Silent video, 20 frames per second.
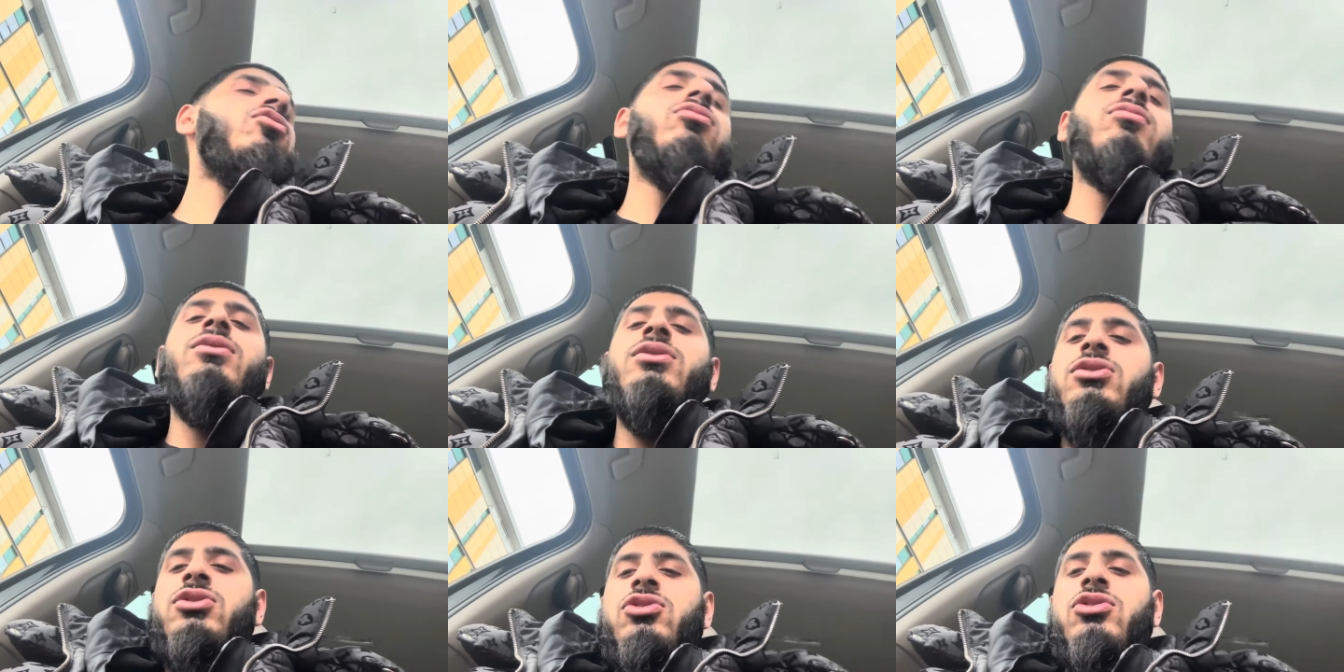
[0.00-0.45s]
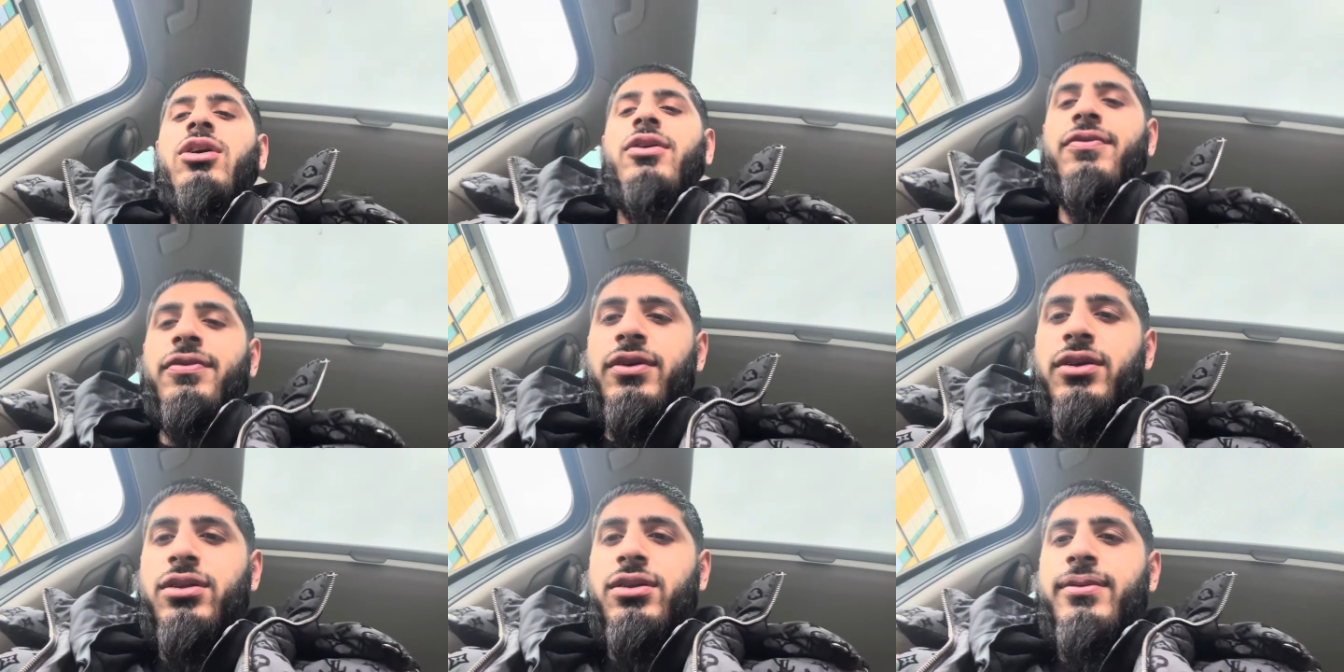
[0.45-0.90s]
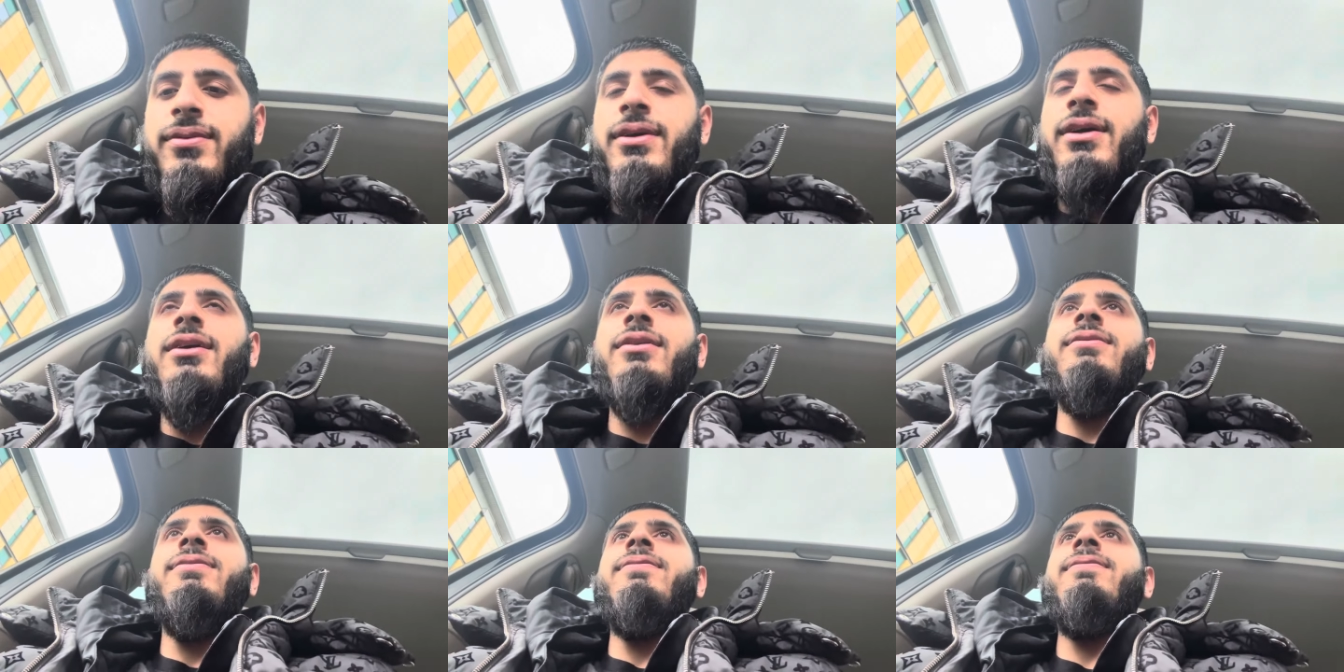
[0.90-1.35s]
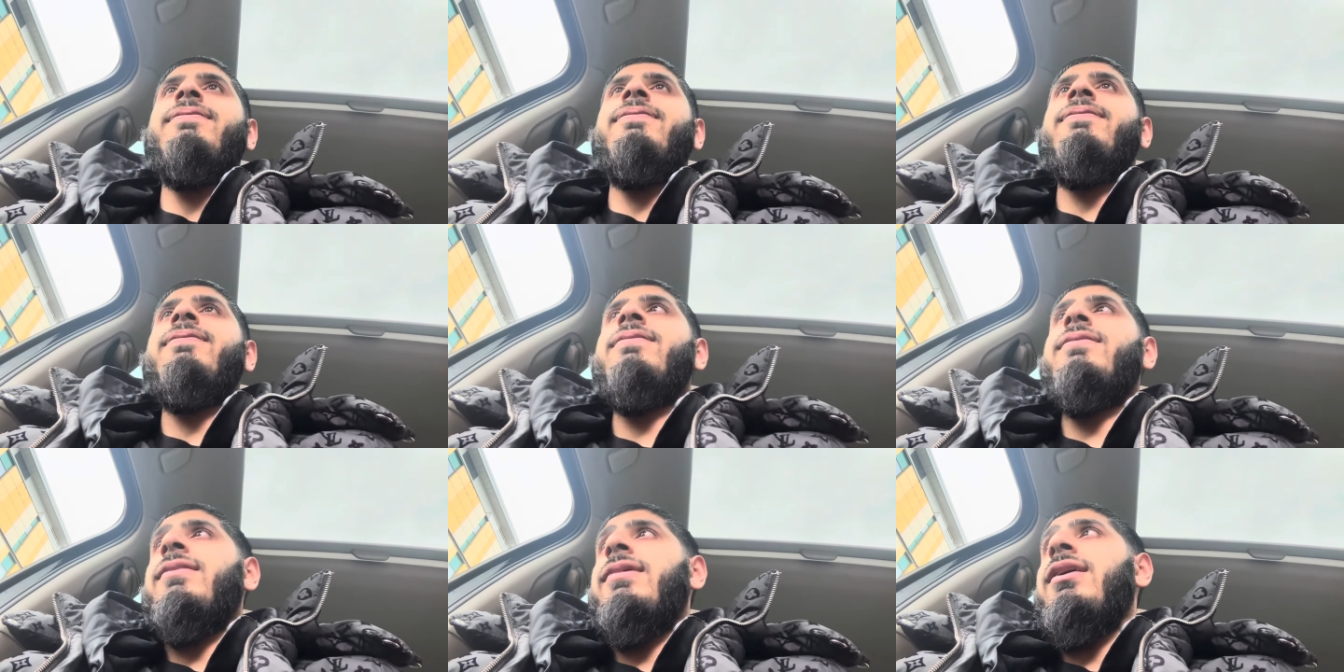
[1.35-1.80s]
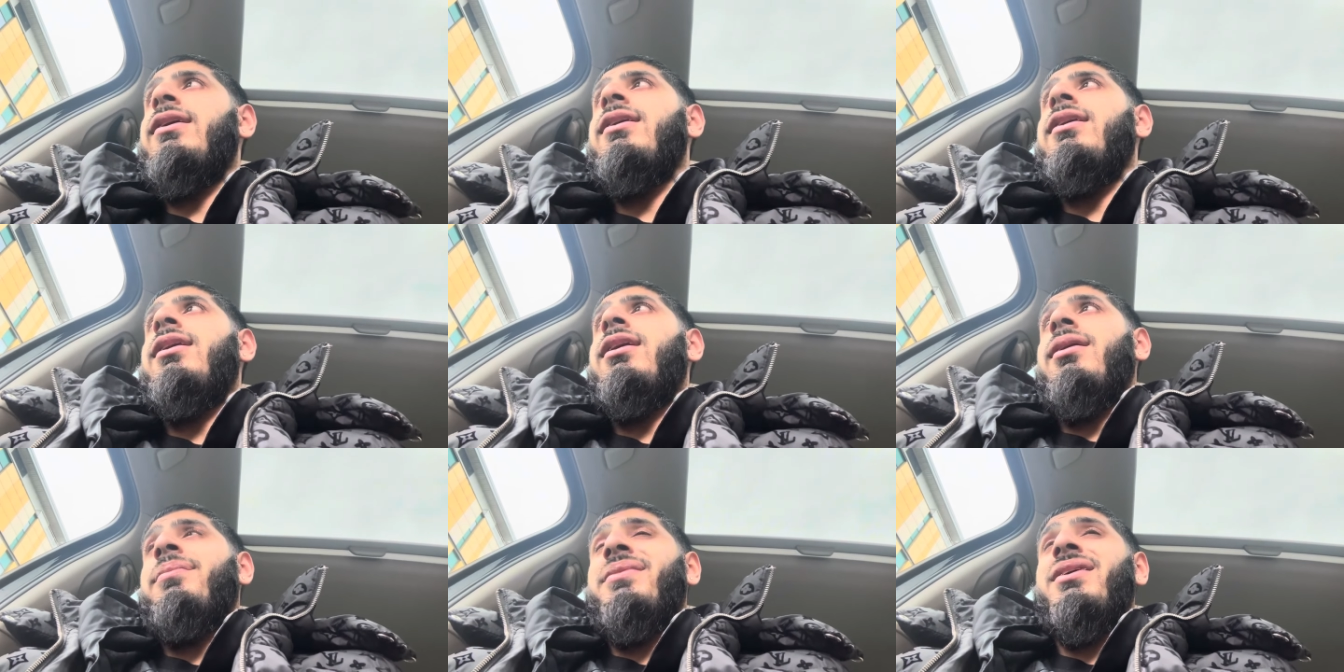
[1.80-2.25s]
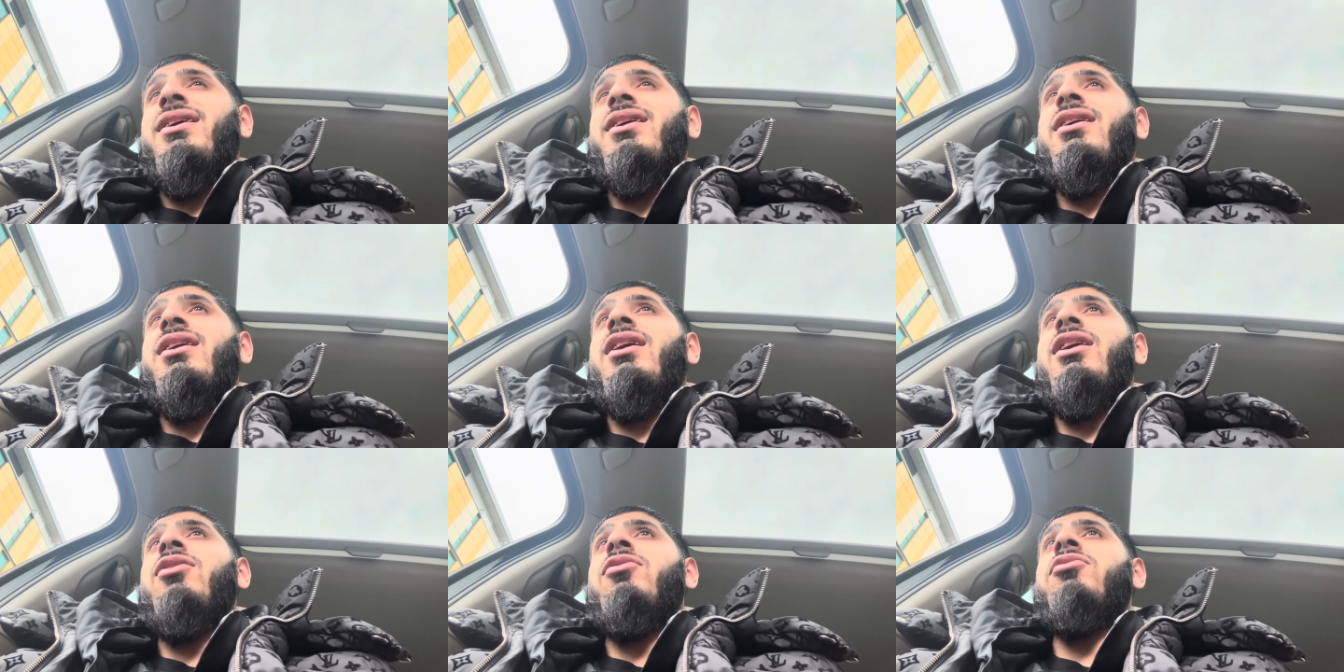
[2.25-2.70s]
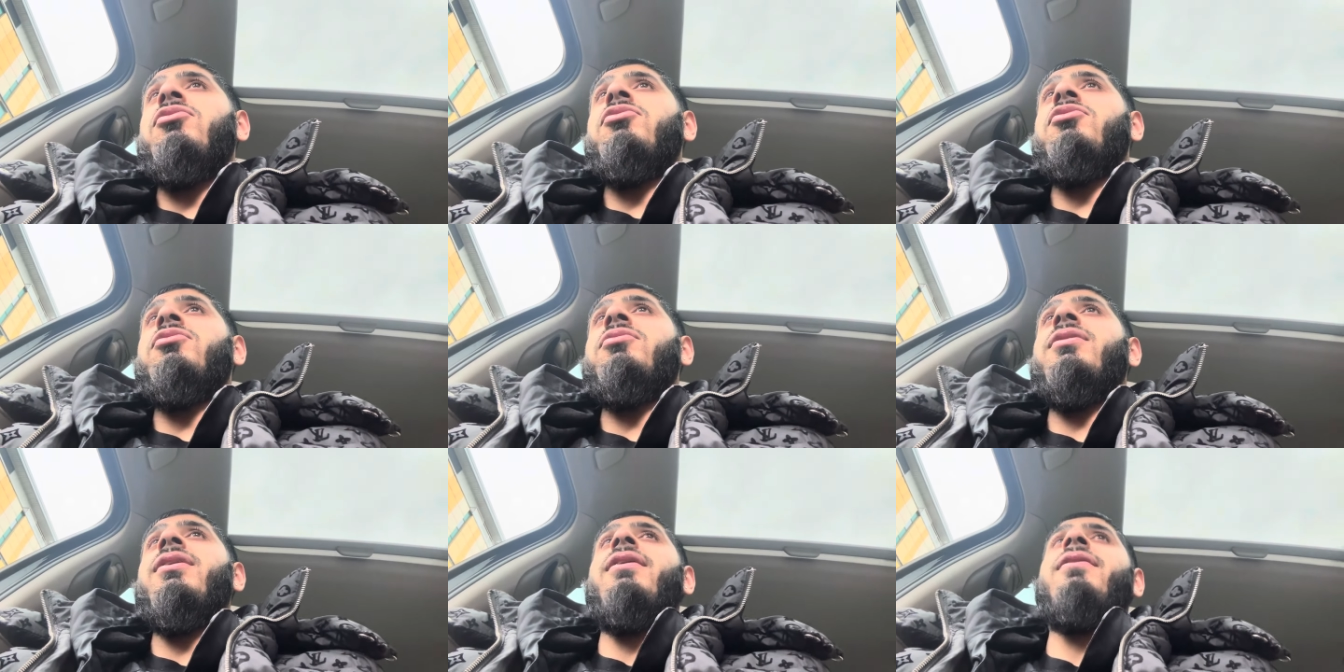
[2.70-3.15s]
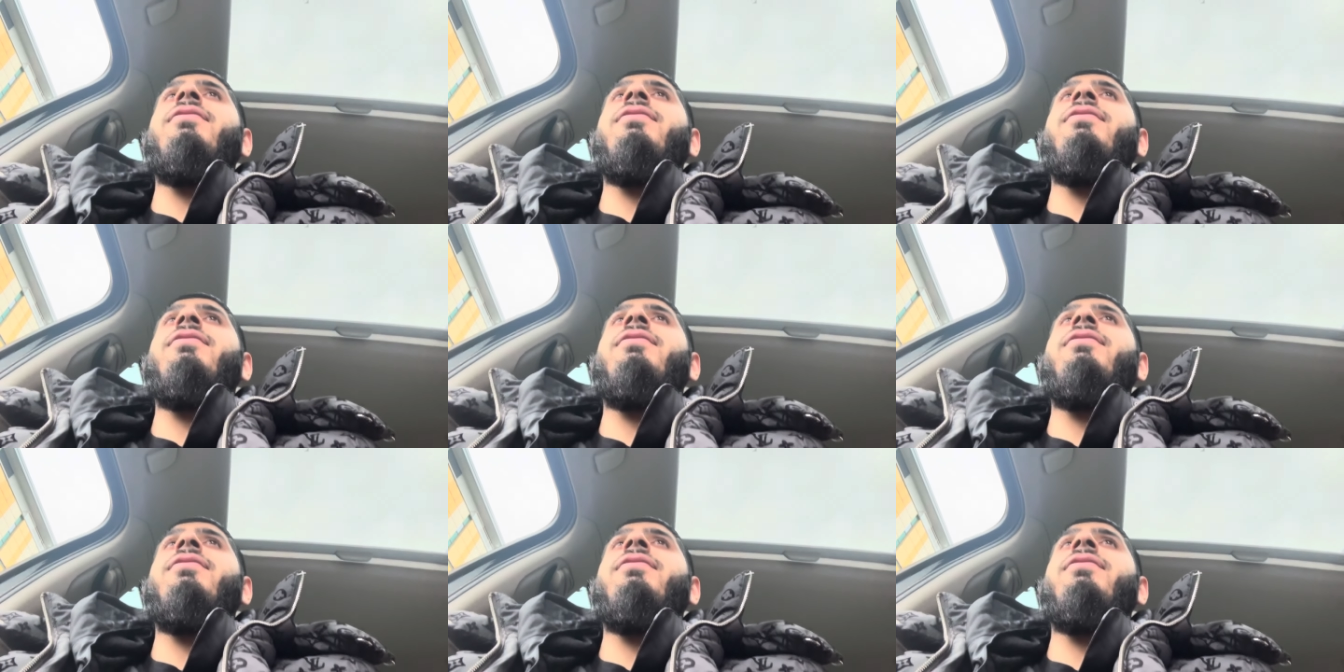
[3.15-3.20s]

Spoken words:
much traffic, no man. Me can't go nowhere.